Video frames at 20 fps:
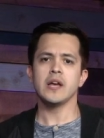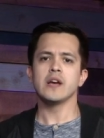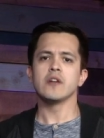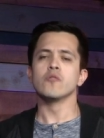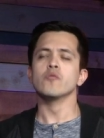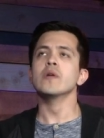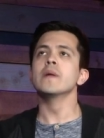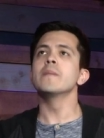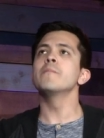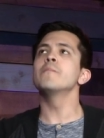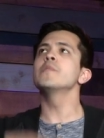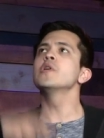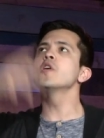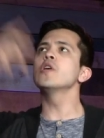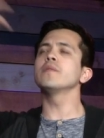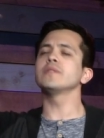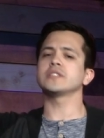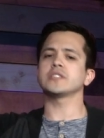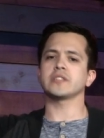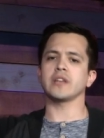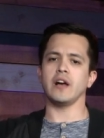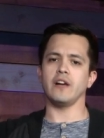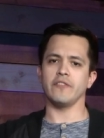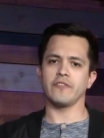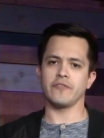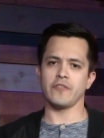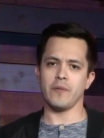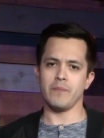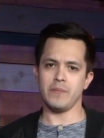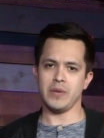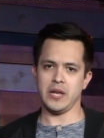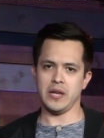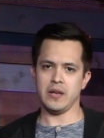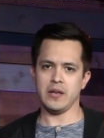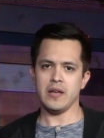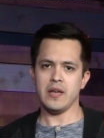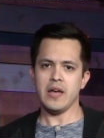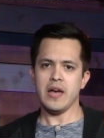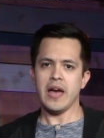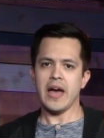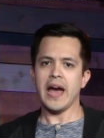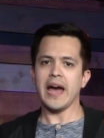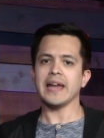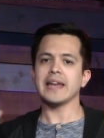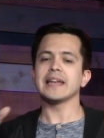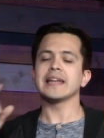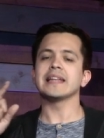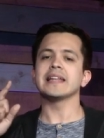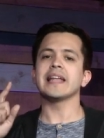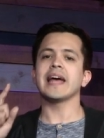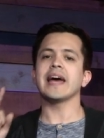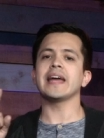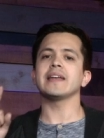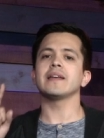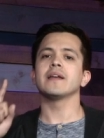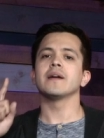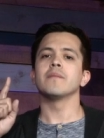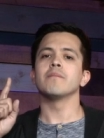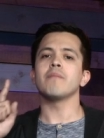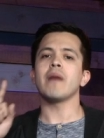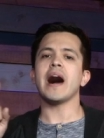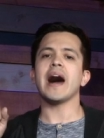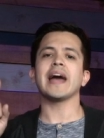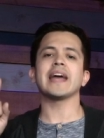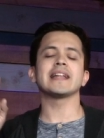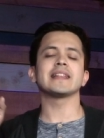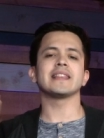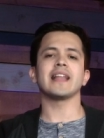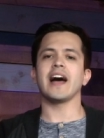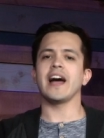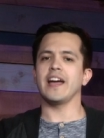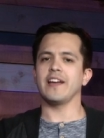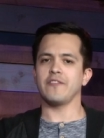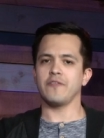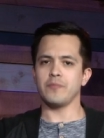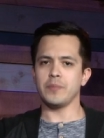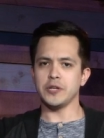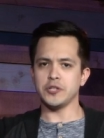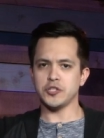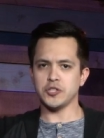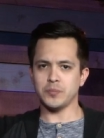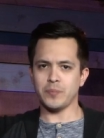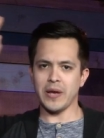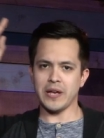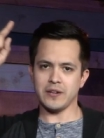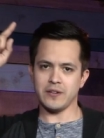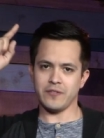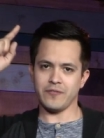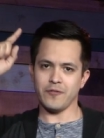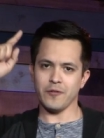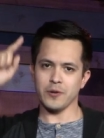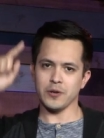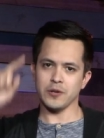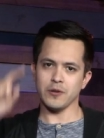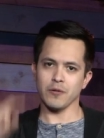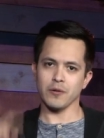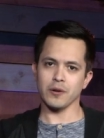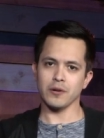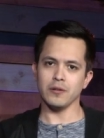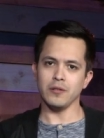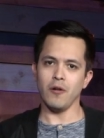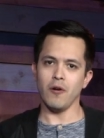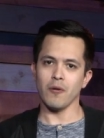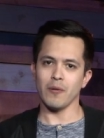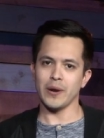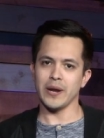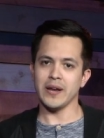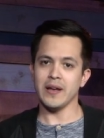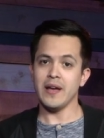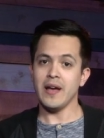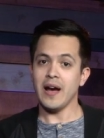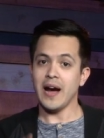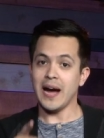Remove self from me and let my life be spent for your glory.